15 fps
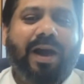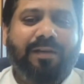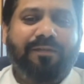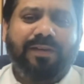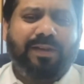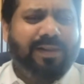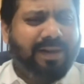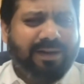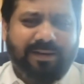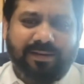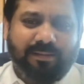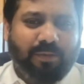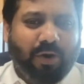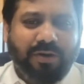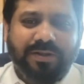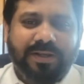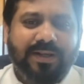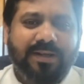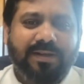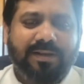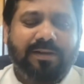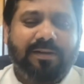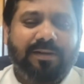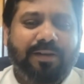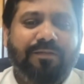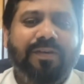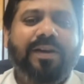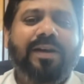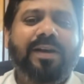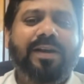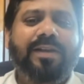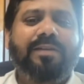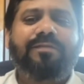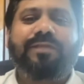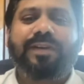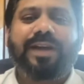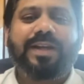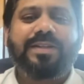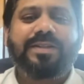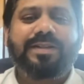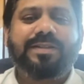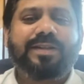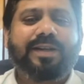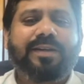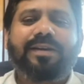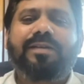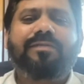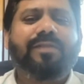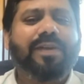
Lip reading: I feel that blockchain definitely in a financial sector